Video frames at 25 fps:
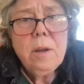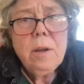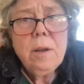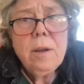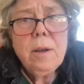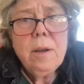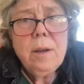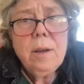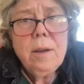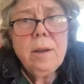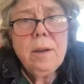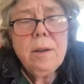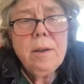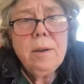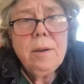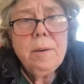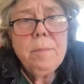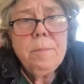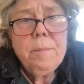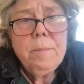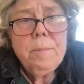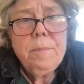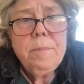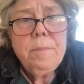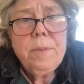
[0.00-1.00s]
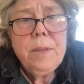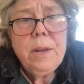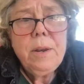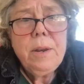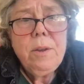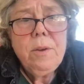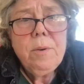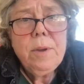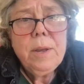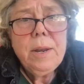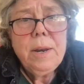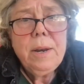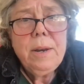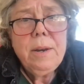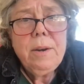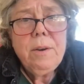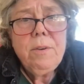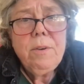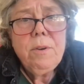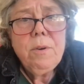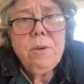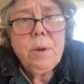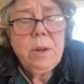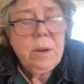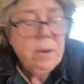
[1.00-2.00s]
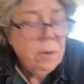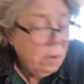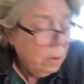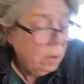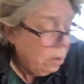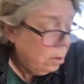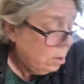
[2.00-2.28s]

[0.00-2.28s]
that you can intuit?